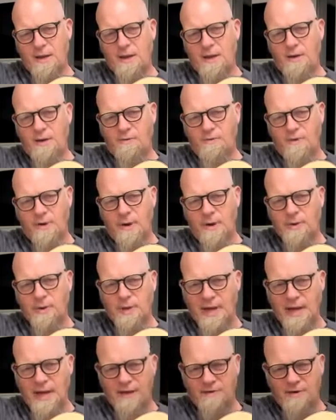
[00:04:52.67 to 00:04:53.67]
They'll
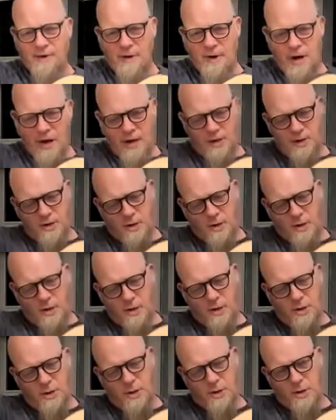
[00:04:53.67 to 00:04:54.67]
frequently have their hand
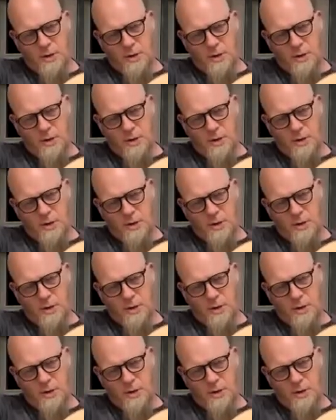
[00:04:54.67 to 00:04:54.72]
turned